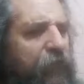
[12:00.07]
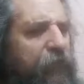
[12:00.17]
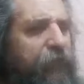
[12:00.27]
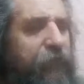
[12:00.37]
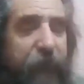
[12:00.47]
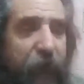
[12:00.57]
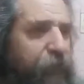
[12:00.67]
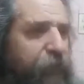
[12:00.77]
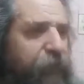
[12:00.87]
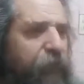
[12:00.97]
was another
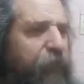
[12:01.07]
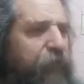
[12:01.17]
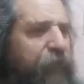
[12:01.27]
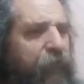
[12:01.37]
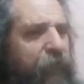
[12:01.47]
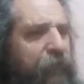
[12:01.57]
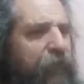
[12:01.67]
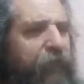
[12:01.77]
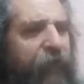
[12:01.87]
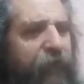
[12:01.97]
door, and I walked out of
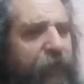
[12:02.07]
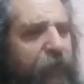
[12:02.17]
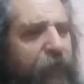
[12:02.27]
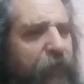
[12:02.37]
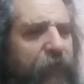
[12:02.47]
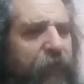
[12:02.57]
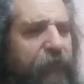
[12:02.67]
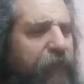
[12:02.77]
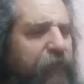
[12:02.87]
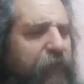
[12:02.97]
that door, and I was
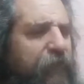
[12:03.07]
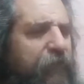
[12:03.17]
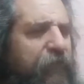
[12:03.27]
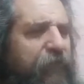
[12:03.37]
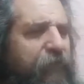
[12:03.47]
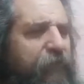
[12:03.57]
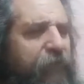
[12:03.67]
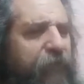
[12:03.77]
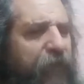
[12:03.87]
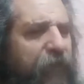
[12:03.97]
suddenly in a
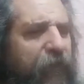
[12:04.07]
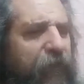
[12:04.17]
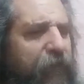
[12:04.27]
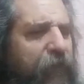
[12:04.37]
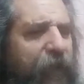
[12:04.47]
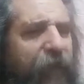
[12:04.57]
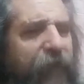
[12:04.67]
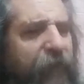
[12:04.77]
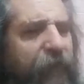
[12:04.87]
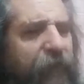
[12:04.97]
kind of like an
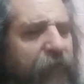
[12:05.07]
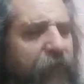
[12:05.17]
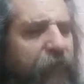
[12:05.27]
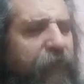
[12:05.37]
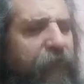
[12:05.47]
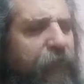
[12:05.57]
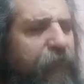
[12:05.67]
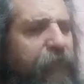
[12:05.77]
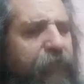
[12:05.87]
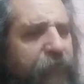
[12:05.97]
alley with some
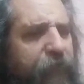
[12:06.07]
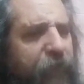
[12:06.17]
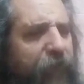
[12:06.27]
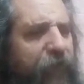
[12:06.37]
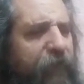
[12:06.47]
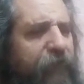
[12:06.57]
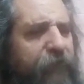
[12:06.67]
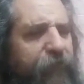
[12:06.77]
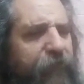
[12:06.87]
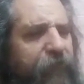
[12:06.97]
trash
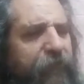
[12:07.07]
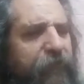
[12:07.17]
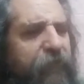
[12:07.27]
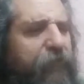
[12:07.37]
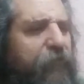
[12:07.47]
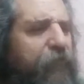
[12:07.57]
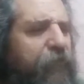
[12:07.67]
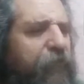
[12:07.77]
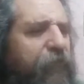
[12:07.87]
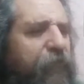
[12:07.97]
bins.
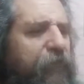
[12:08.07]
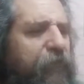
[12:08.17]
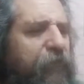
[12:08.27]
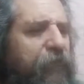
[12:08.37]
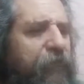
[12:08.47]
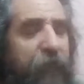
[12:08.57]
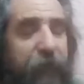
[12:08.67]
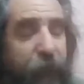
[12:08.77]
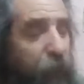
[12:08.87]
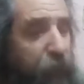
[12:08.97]
And I just
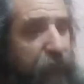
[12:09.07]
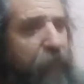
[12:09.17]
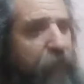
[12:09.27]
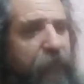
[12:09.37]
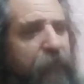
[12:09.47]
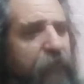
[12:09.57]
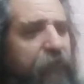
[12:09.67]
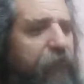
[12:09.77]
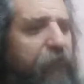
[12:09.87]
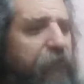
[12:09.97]
walked out.
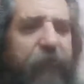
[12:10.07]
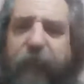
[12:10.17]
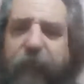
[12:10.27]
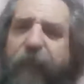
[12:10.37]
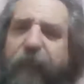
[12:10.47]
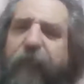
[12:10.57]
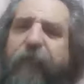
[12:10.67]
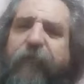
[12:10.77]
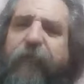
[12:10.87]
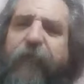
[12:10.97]
I was
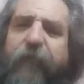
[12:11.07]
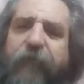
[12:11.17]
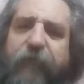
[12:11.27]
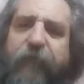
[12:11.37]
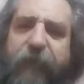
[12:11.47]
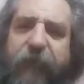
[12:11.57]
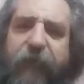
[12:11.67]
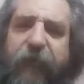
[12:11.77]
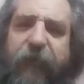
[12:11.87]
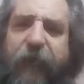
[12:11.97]
like, "See you
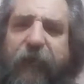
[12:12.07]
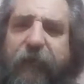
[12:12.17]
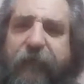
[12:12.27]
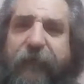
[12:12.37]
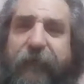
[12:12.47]
guys."